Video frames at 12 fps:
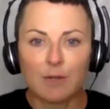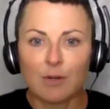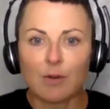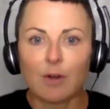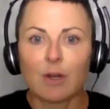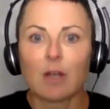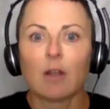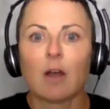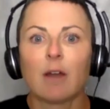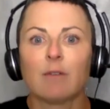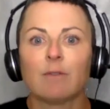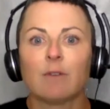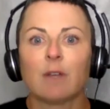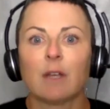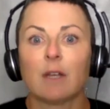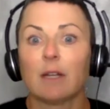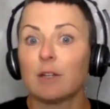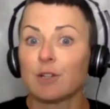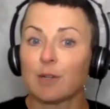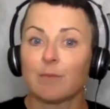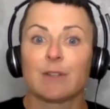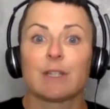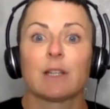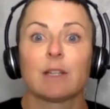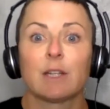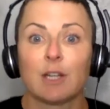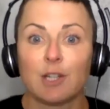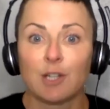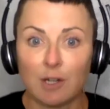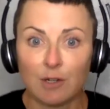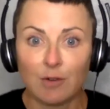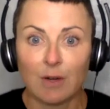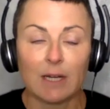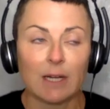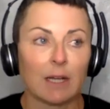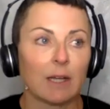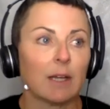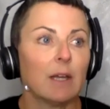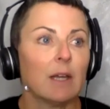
story a lot in leadership facilitation and training.